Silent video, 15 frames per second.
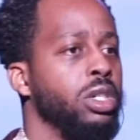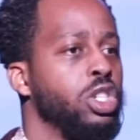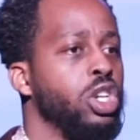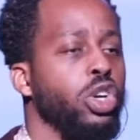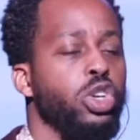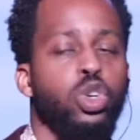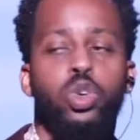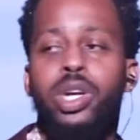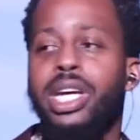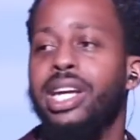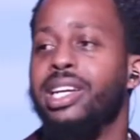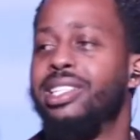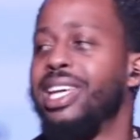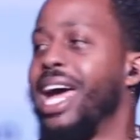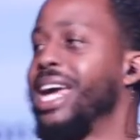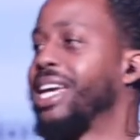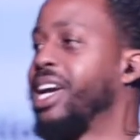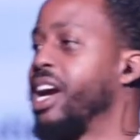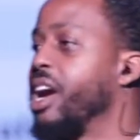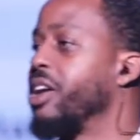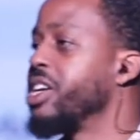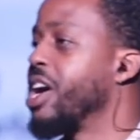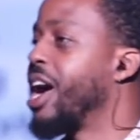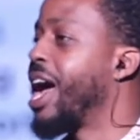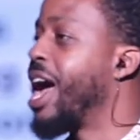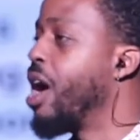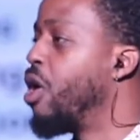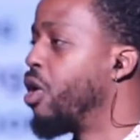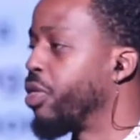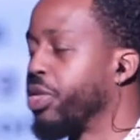So you need to take care of your
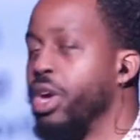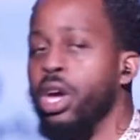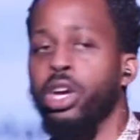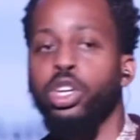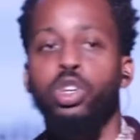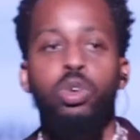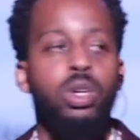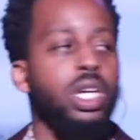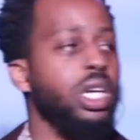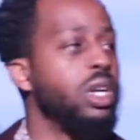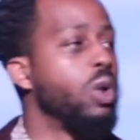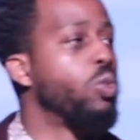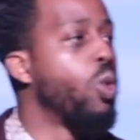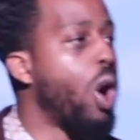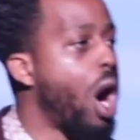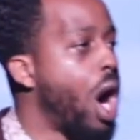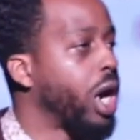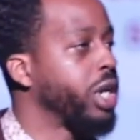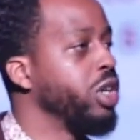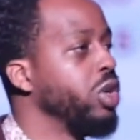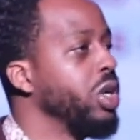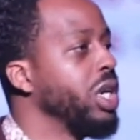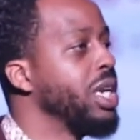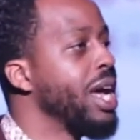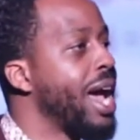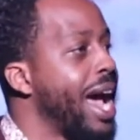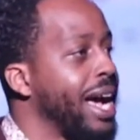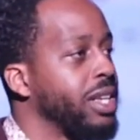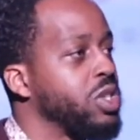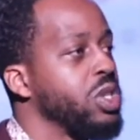health. You need to walk. You need
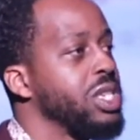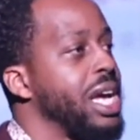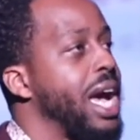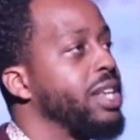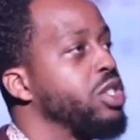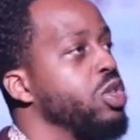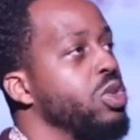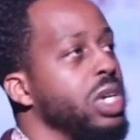to exercise.